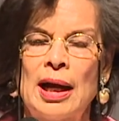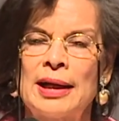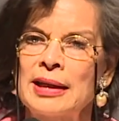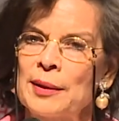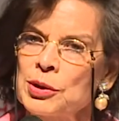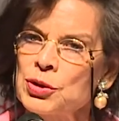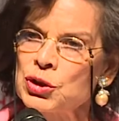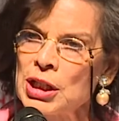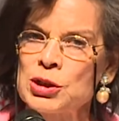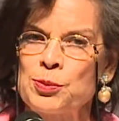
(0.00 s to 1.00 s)
and that was
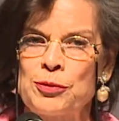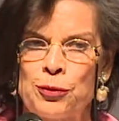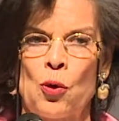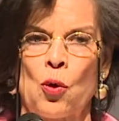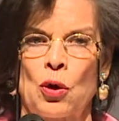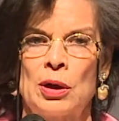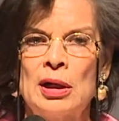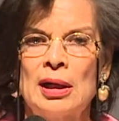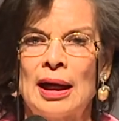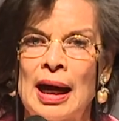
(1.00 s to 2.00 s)
just before
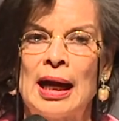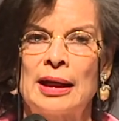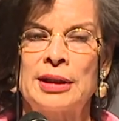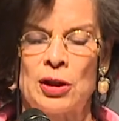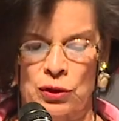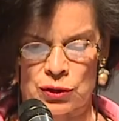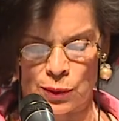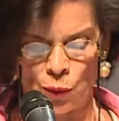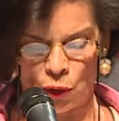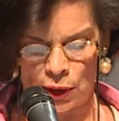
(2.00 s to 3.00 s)
the
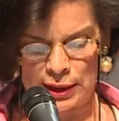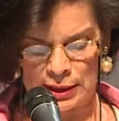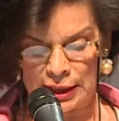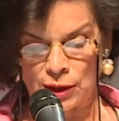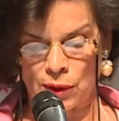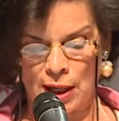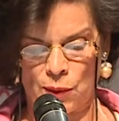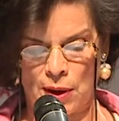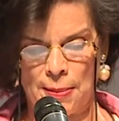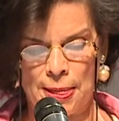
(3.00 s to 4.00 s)
Contra war in
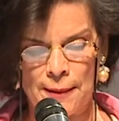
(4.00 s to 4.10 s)
Nicaragua.